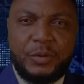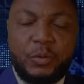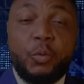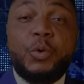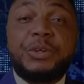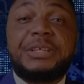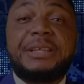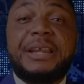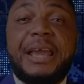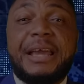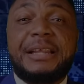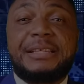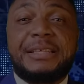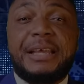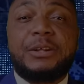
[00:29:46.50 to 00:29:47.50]
which they
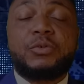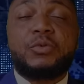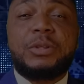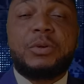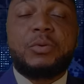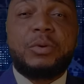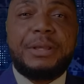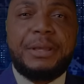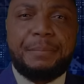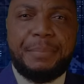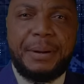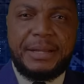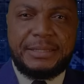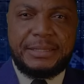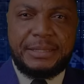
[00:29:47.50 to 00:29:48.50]
had sent to the ruling
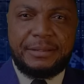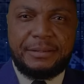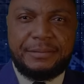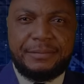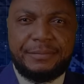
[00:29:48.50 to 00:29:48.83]
party